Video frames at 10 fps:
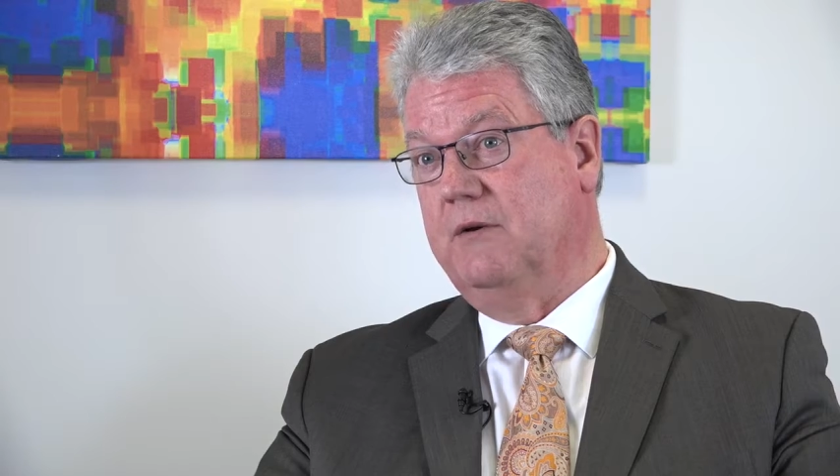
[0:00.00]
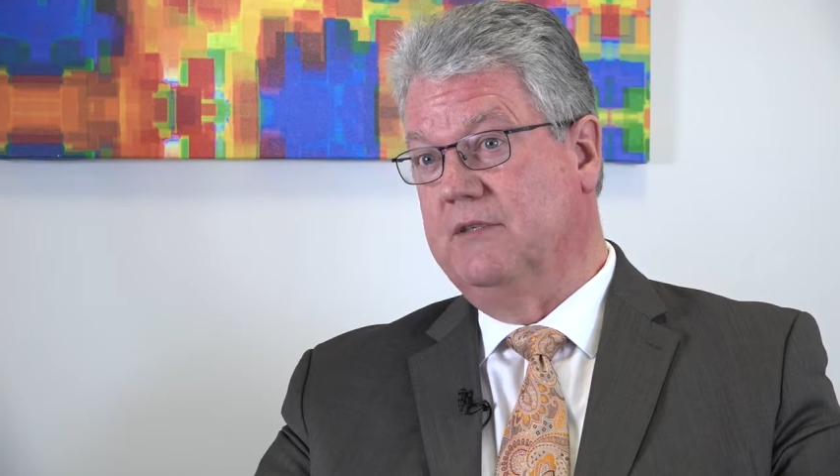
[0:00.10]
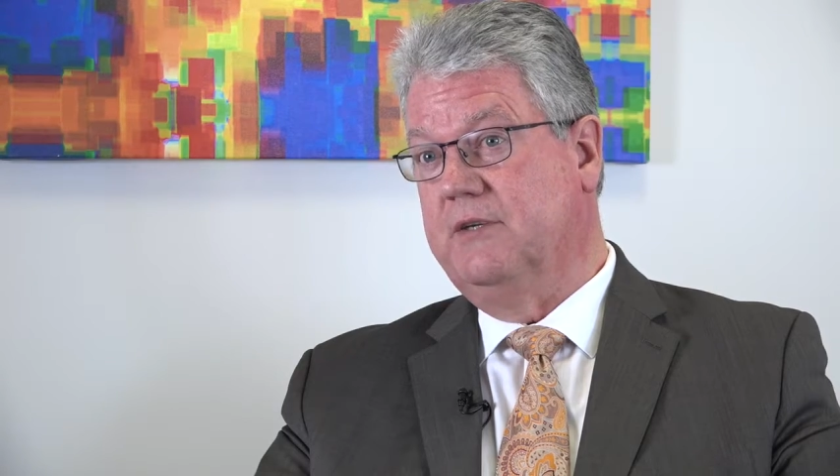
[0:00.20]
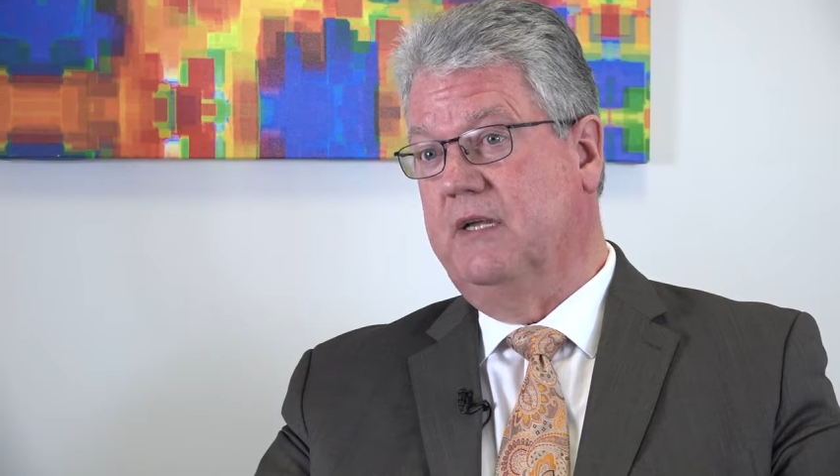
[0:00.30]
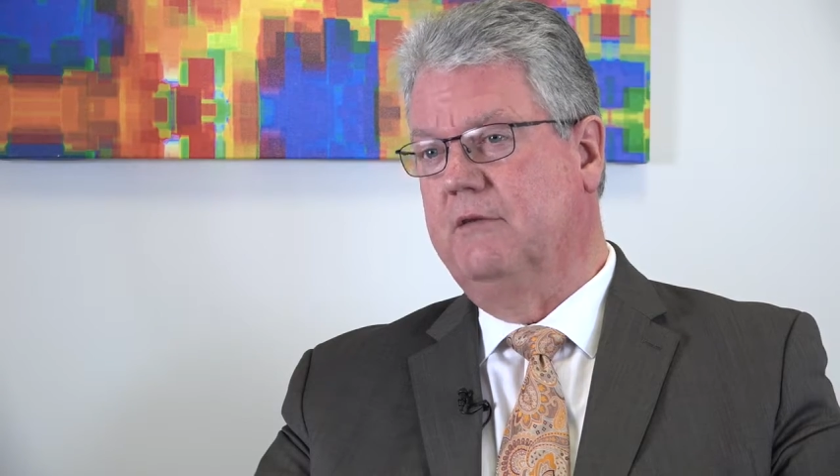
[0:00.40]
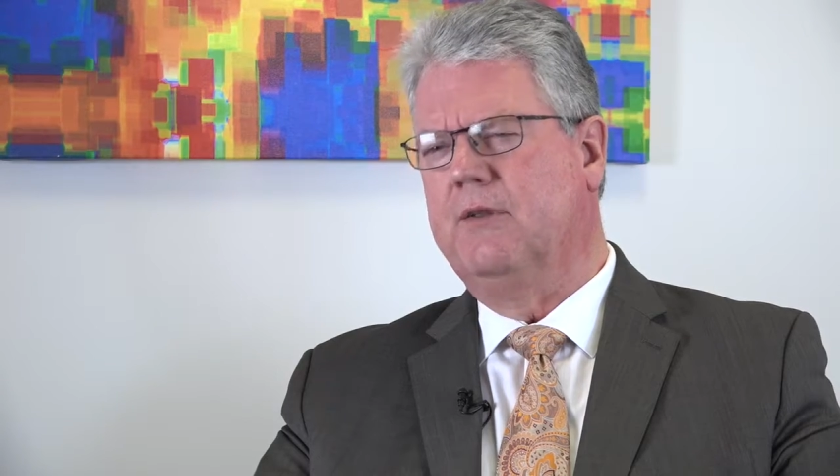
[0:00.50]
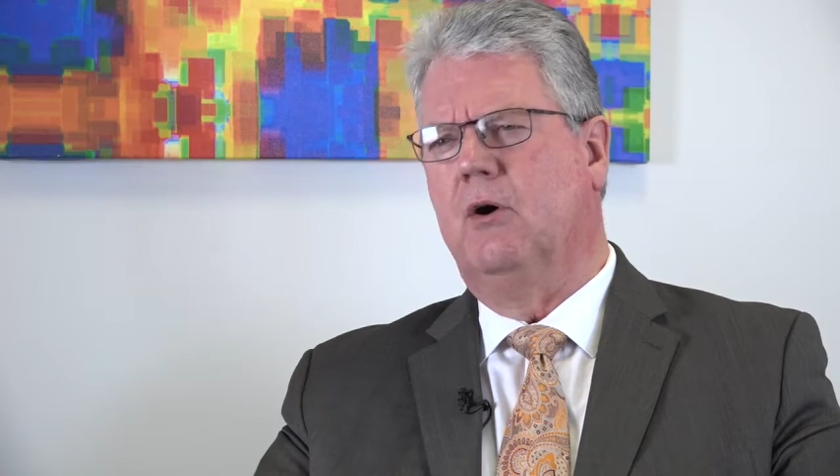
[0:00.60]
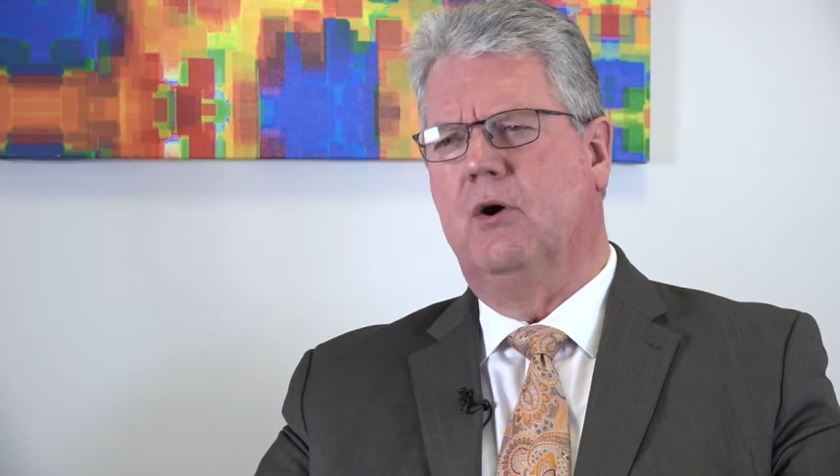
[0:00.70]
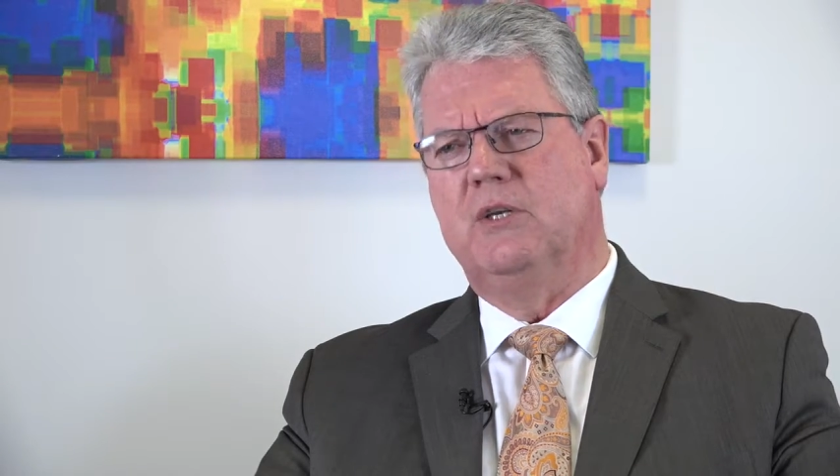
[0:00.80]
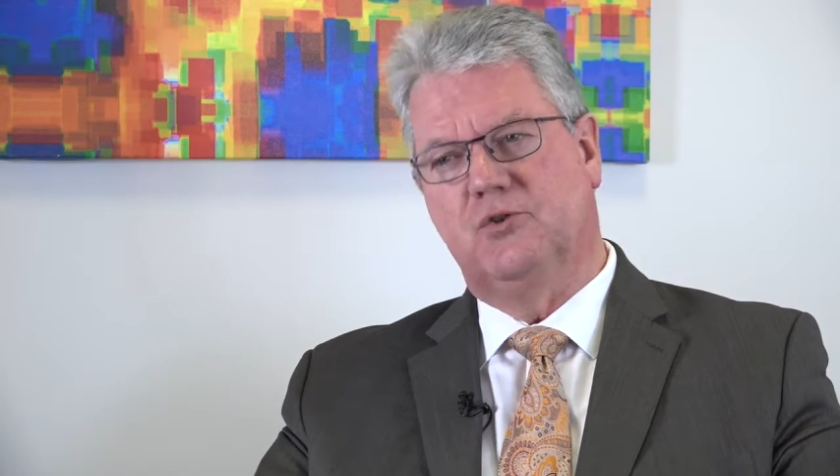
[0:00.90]
understand if
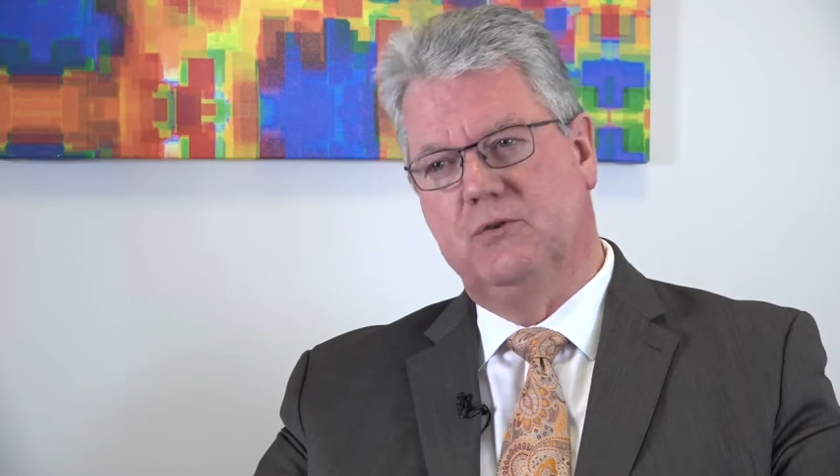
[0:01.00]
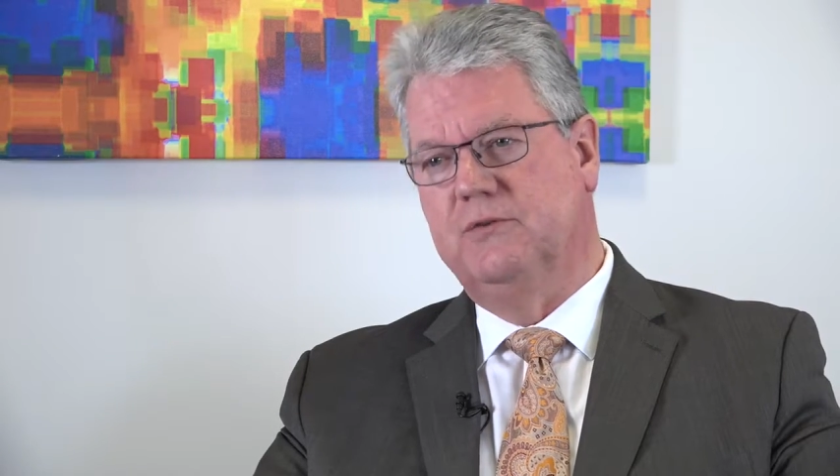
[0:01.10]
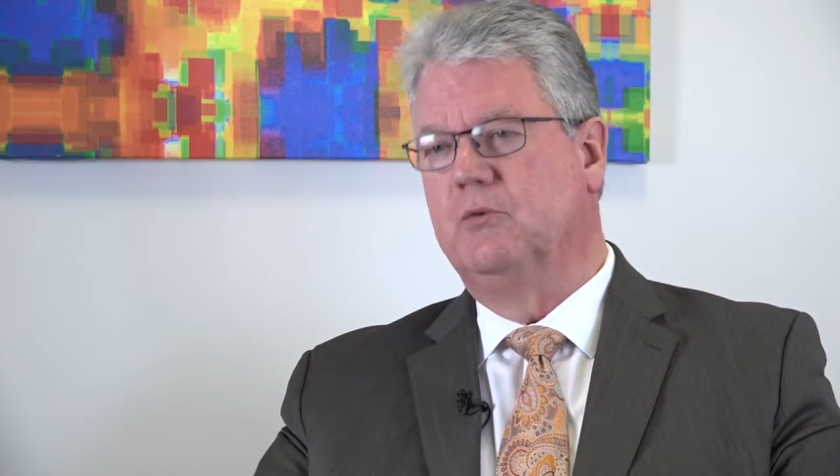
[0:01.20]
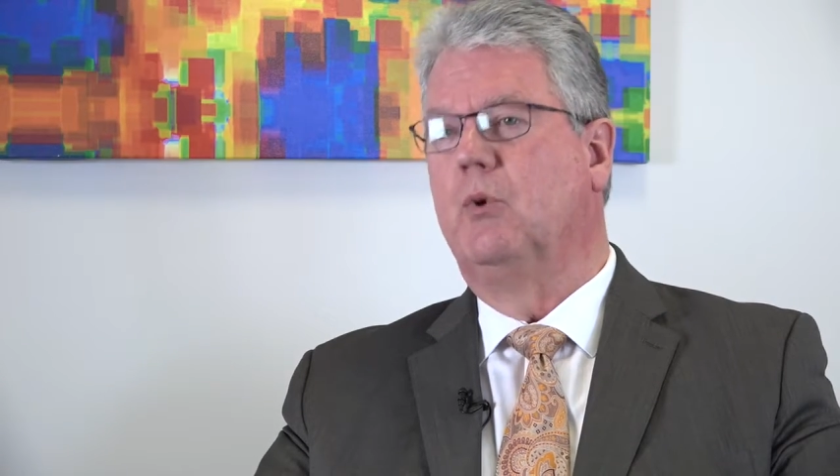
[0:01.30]
there are issues or